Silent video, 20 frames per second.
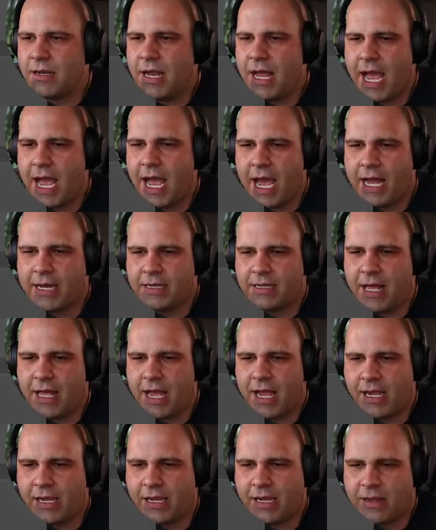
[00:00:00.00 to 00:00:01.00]
had to
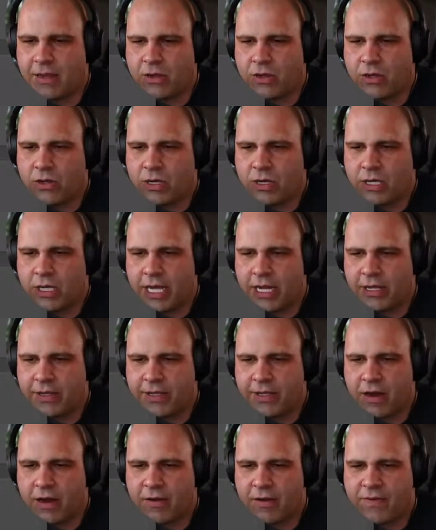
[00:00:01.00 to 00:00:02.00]
like cut out
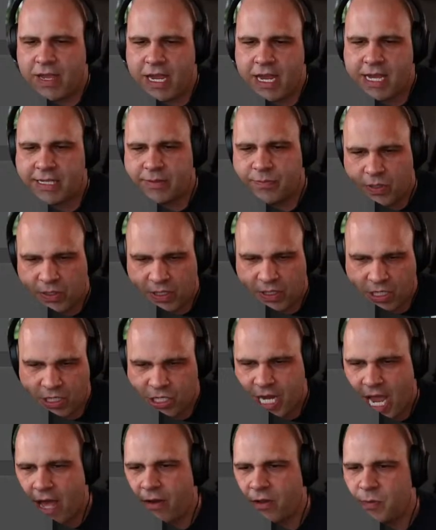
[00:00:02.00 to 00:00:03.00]
the RVs and put the
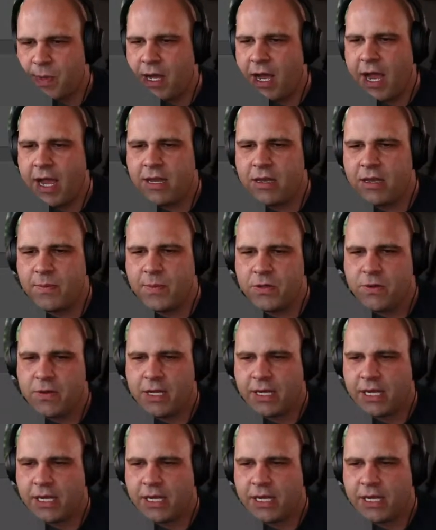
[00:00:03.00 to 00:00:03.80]
shadows behind them and do all